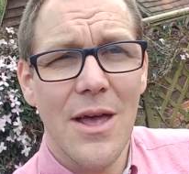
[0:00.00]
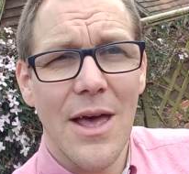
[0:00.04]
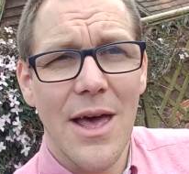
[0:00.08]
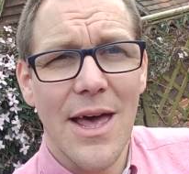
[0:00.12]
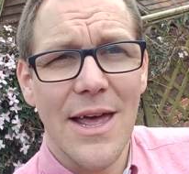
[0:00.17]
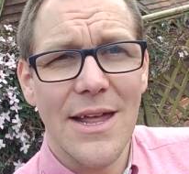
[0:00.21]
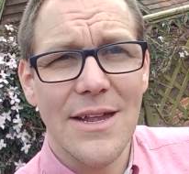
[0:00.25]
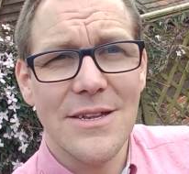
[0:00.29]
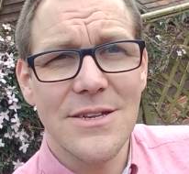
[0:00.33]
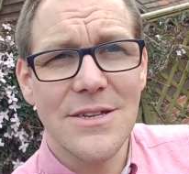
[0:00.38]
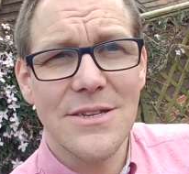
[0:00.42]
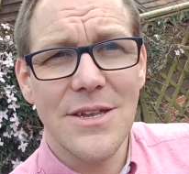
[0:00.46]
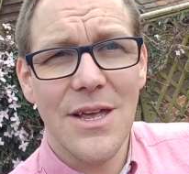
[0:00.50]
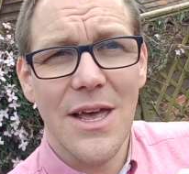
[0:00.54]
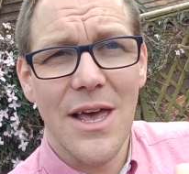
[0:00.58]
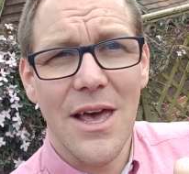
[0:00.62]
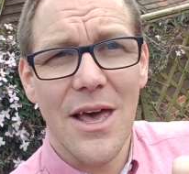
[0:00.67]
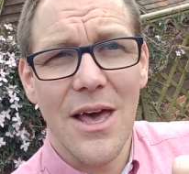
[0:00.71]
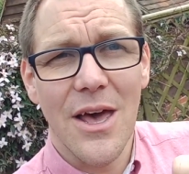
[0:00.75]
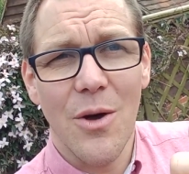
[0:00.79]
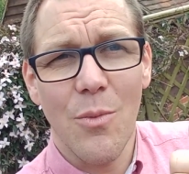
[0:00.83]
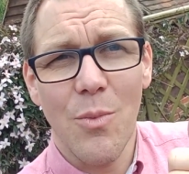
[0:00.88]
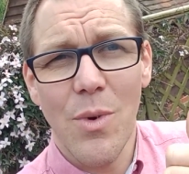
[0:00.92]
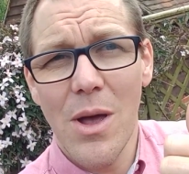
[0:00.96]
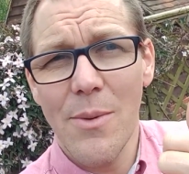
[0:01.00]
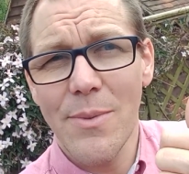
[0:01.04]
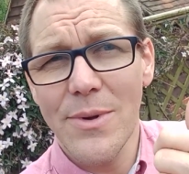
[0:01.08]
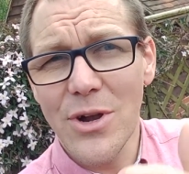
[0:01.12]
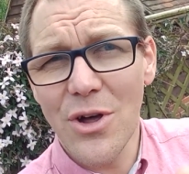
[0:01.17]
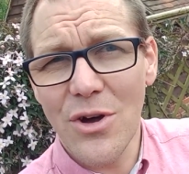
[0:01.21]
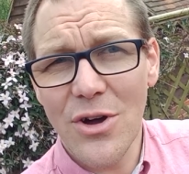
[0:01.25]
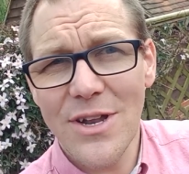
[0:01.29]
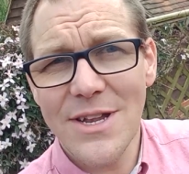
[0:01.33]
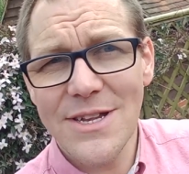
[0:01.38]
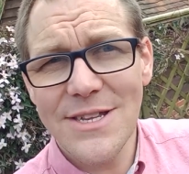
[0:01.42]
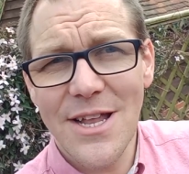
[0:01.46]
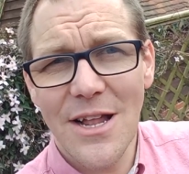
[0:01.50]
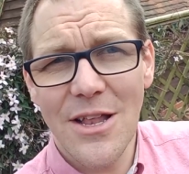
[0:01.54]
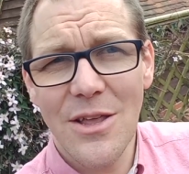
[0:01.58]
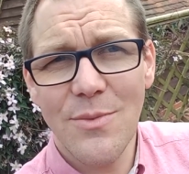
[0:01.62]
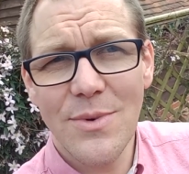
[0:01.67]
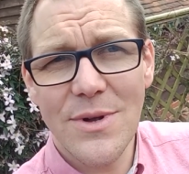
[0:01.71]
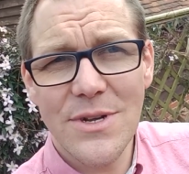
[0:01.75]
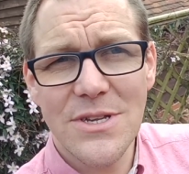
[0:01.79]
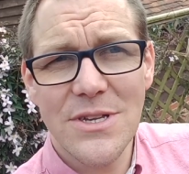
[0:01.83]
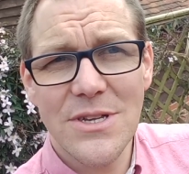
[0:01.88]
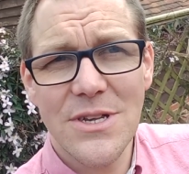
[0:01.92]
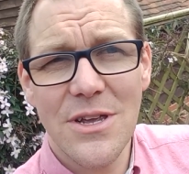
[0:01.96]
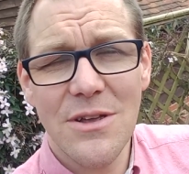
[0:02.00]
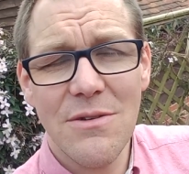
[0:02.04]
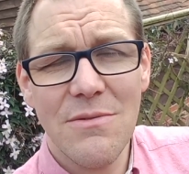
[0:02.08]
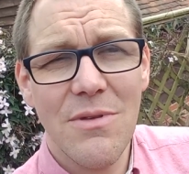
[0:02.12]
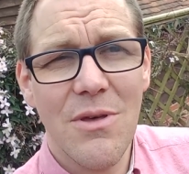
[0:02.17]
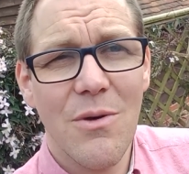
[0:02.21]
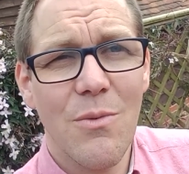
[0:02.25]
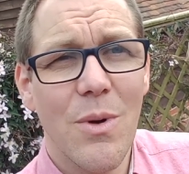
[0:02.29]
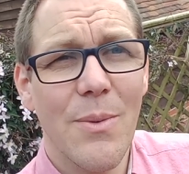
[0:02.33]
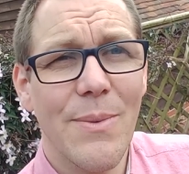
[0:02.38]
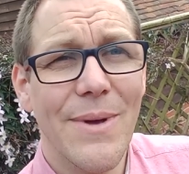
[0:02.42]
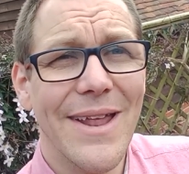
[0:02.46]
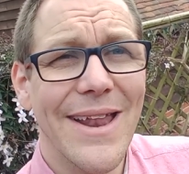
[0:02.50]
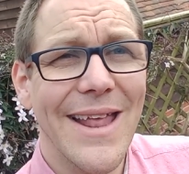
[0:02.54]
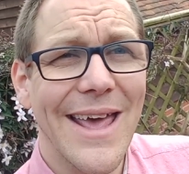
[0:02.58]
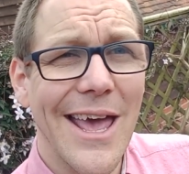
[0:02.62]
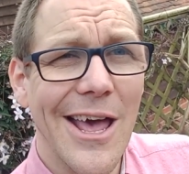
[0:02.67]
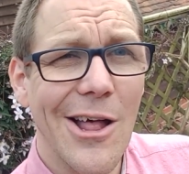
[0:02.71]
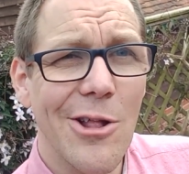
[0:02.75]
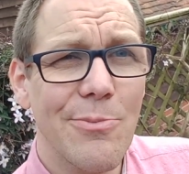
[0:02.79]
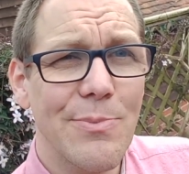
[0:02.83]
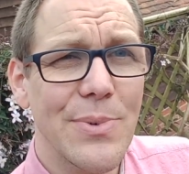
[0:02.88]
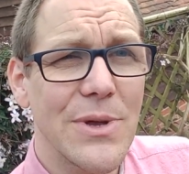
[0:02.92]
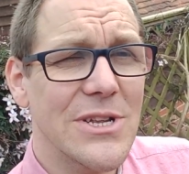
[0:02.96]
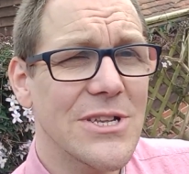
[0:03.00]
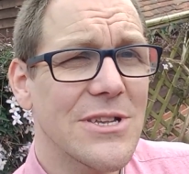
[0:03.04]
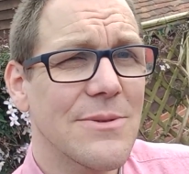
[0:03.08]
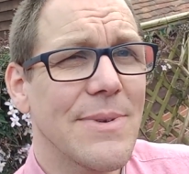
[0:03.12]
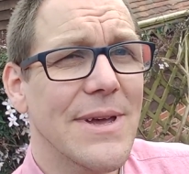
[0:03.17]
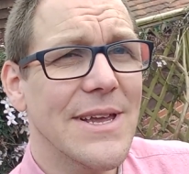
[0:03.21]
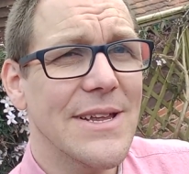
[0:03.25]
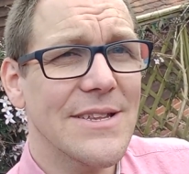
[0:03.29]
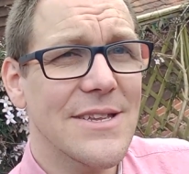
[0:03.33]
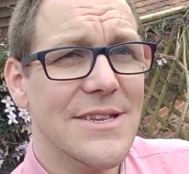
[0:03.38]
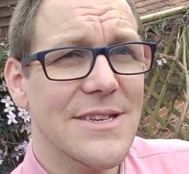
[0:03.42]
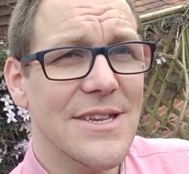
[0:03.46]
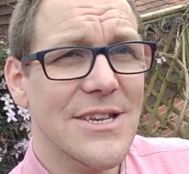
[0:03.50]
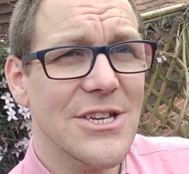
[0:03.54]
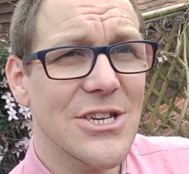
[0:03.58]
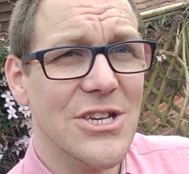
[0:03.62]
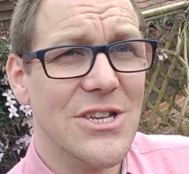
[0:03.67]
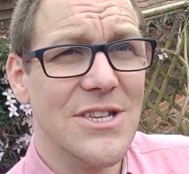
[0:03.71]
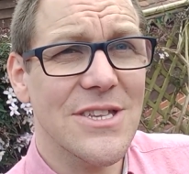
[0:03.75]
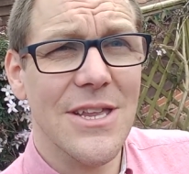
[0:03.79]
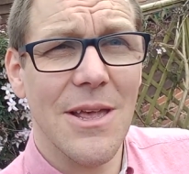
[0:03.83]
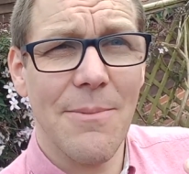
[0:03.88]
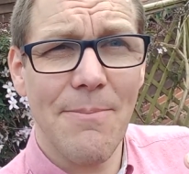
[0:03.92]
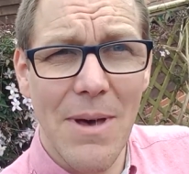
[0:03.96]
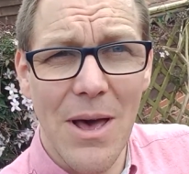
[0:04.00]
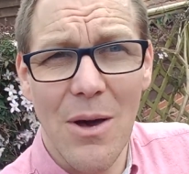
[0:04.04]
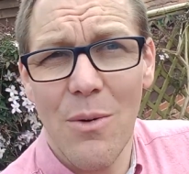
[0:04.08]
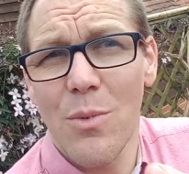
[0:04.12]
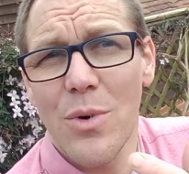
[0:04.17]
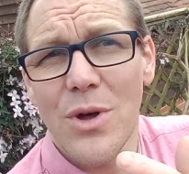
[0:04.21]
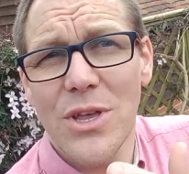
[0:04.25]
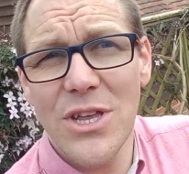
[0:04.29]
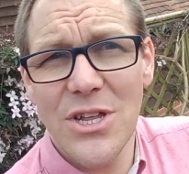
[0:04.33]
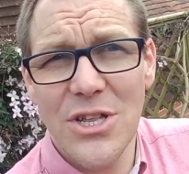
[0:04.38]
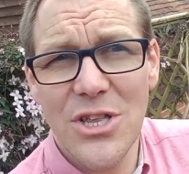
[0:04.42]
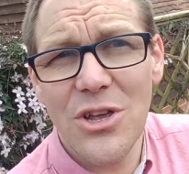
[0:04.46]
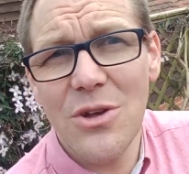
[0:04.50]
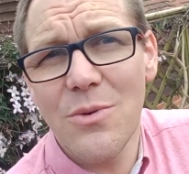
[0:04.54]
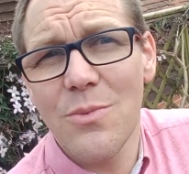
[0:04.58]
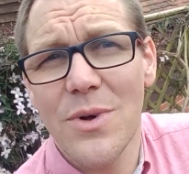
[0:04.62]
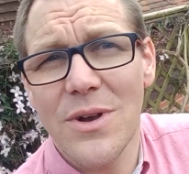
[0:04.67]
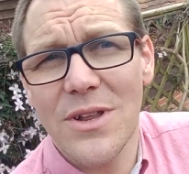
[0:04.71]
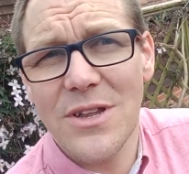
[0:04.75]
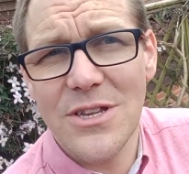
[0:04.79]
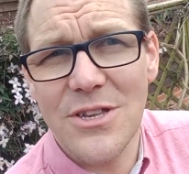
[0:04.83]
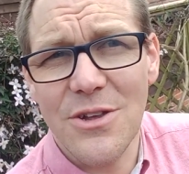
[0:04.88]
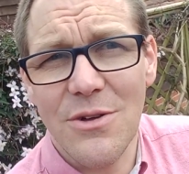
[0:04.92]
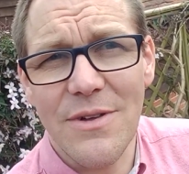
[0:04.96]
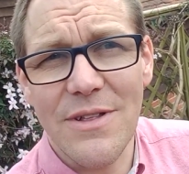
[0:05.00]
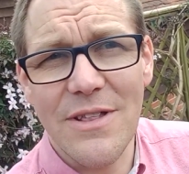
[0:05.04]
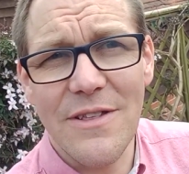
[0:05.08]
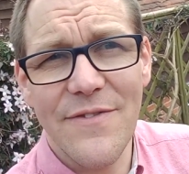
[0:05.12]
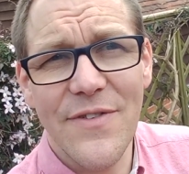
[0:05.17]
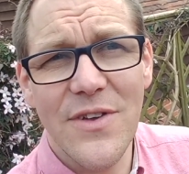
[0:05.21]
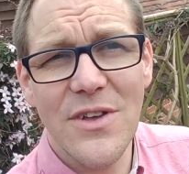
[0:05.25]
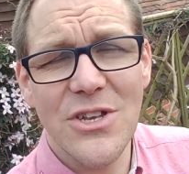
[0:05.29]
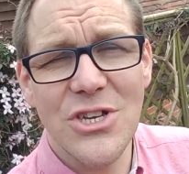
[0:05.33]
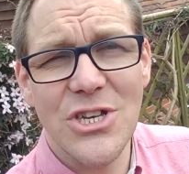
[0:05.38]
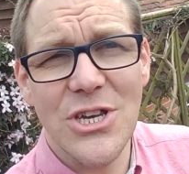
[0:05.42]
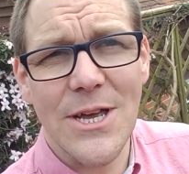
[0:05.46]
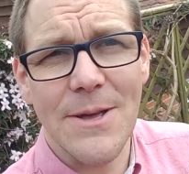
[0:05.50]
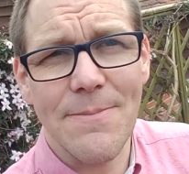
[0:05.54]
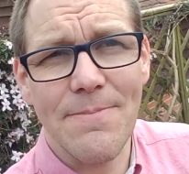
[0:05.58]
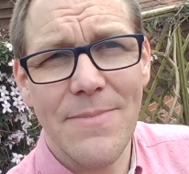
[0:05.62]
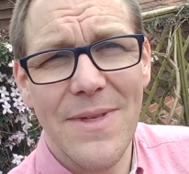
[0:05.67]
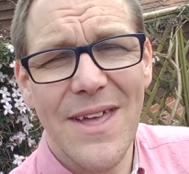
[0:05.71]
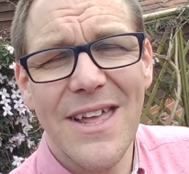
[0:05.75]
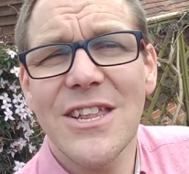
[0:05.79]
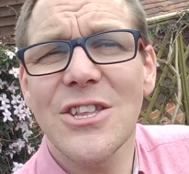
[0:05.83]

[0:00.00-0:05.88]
and uh, where we're not going to tell you what to do, where we're going to help you to make decisions about what you do want to do in the future.